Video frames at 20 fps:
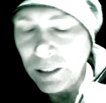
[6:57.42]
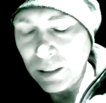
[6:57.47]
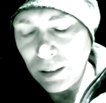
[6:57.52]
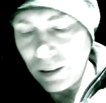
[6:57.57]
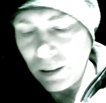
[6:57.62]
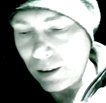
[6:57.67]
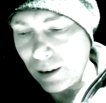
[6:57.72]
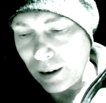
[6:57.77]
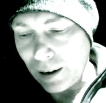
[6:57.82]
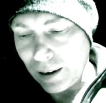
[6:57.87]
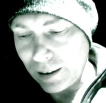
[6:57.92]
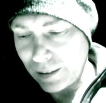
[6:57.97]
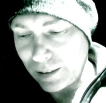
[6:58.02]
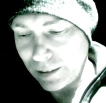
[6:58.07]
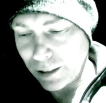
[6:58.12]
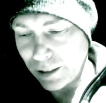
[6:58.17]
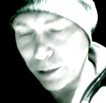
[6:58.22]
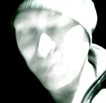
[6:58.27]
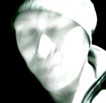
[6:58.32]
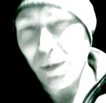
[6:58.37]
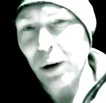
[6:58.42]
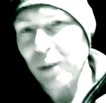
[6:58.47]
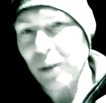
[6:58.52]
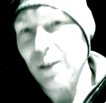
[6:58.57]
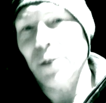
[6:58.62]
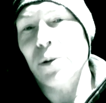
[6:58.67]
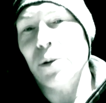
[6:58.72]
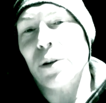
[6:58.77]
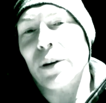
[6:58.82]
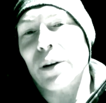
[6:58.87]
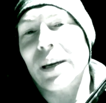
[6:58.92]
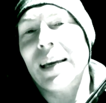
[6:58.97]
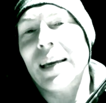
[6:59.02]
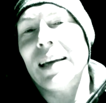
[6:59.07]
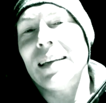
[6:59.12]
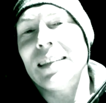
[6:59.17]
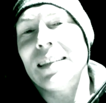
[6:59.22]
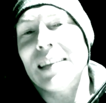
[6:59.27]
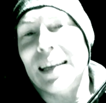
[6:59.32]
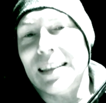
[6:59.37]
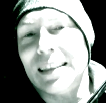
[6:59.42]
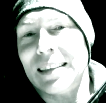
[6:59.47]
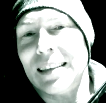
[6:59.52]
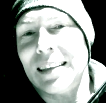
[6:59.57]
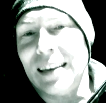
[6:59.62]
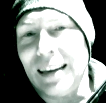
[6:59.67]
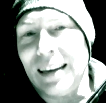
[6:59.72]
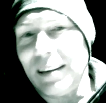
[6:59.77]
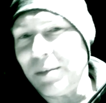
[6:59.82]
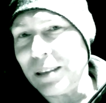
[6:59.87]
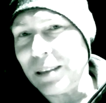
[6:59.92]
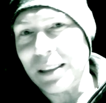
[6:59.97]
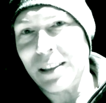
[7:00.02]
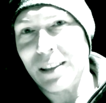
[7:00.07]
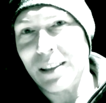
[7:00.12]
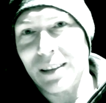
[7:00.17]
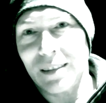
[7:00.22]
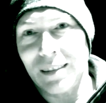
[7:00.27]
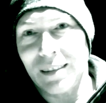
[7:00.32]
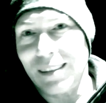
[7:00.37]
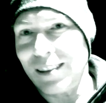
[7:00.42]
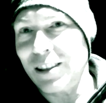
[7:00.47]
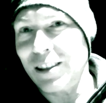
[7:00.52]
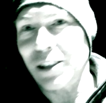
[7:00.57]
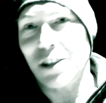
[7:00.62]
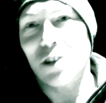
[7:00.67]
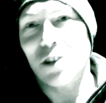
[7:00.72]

it's Martin Luther King Day today, which just